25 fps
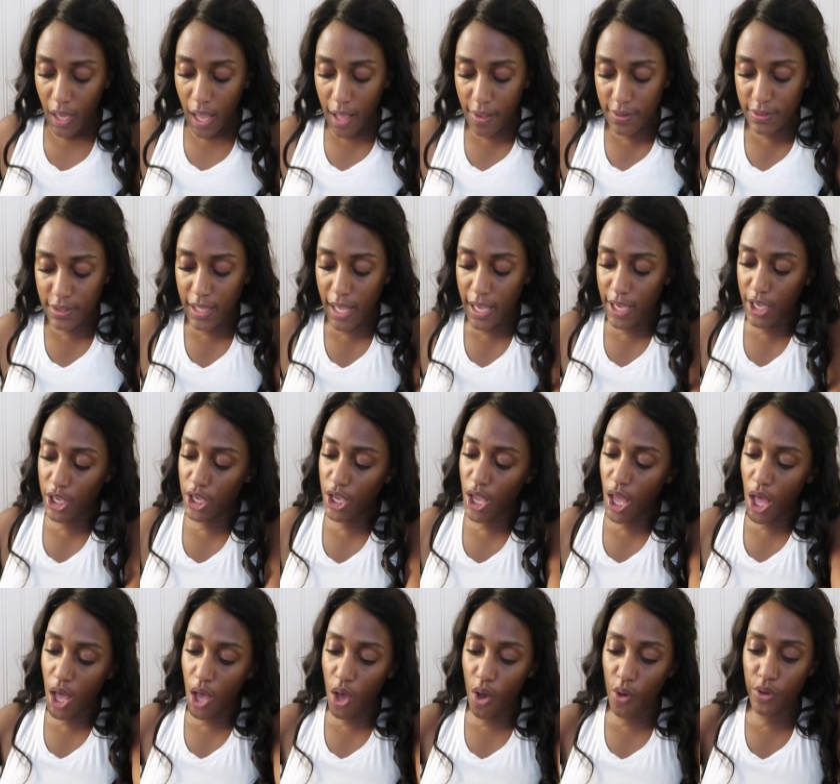I was
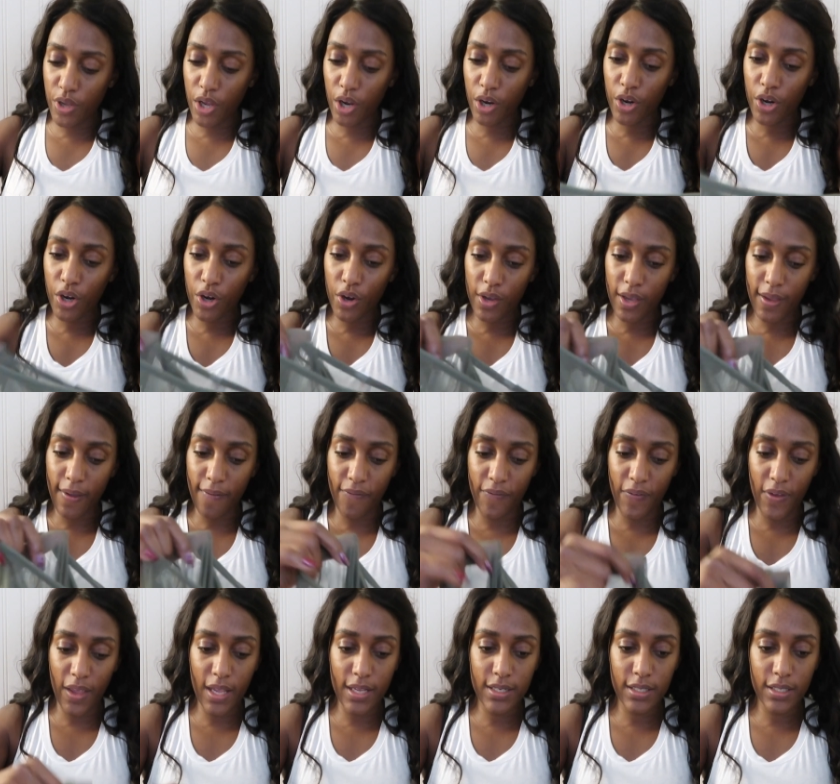like, yo, your girl
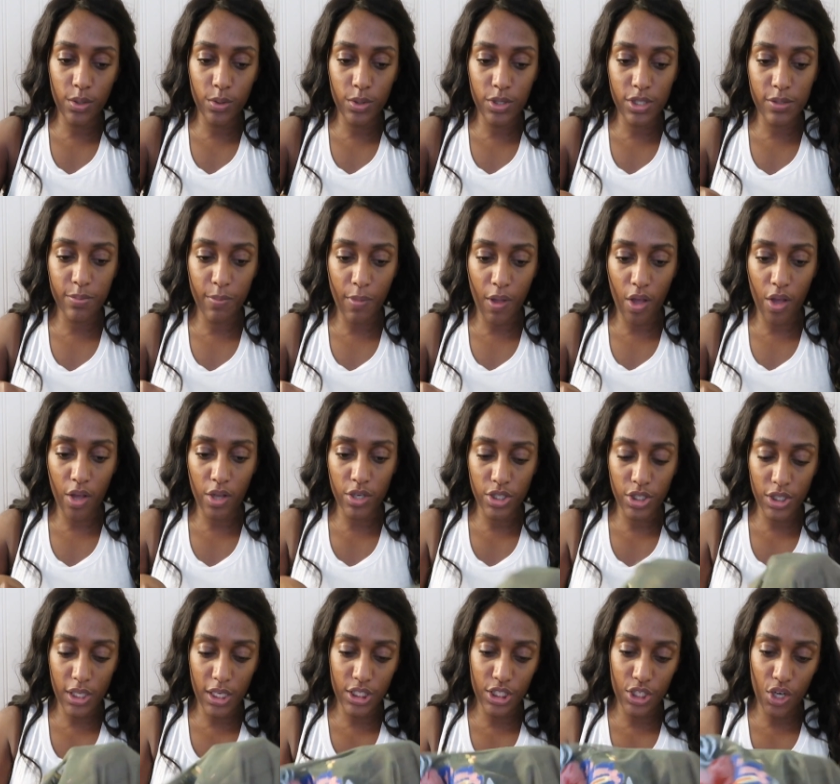can fit into a small.
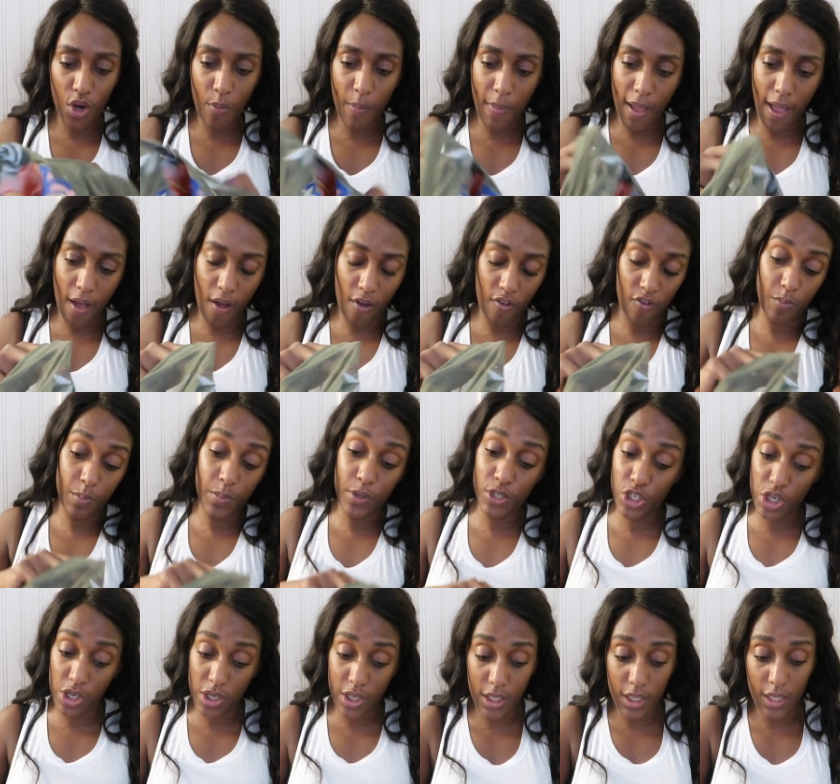Shut your mouth.
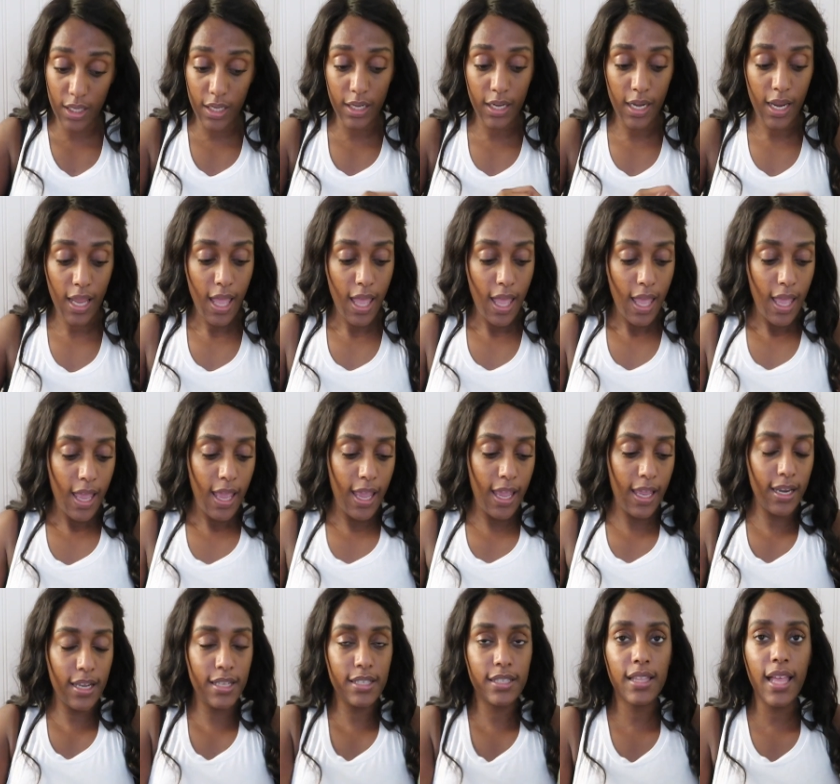But she could.
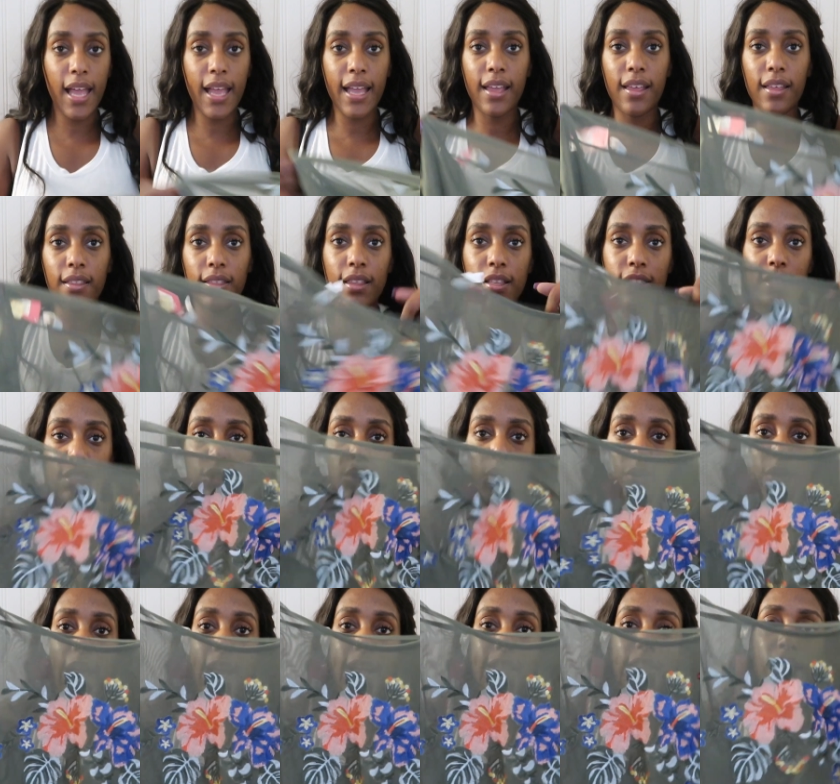And it's like this
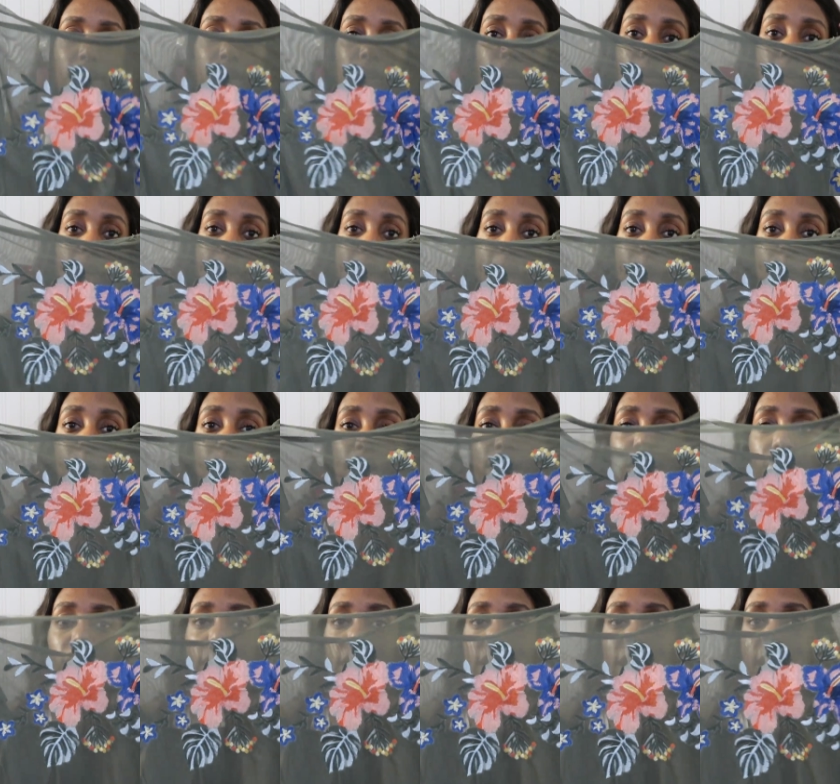little, has a little cami
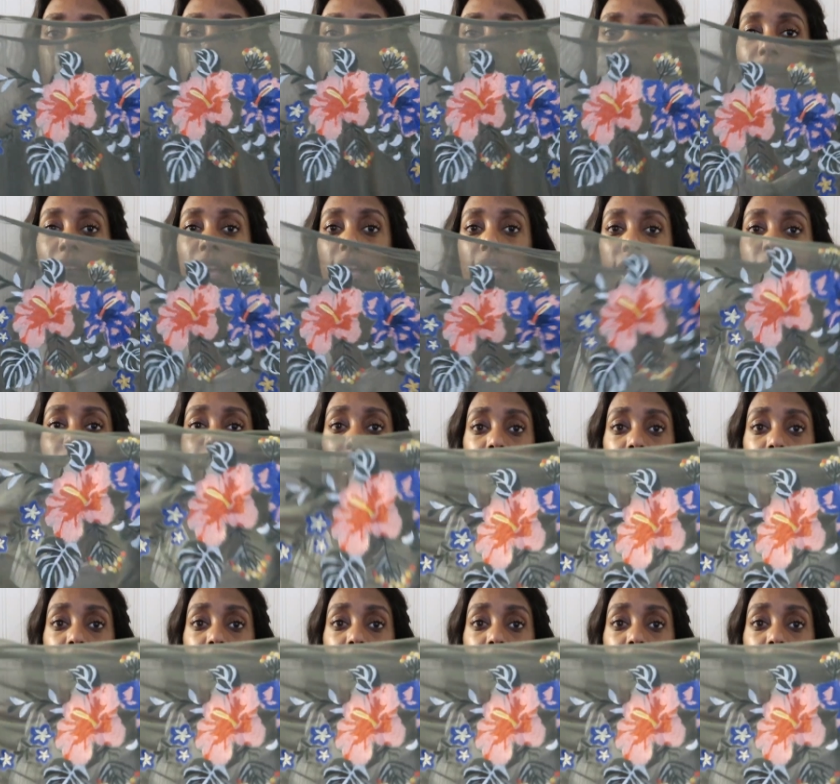underneath it.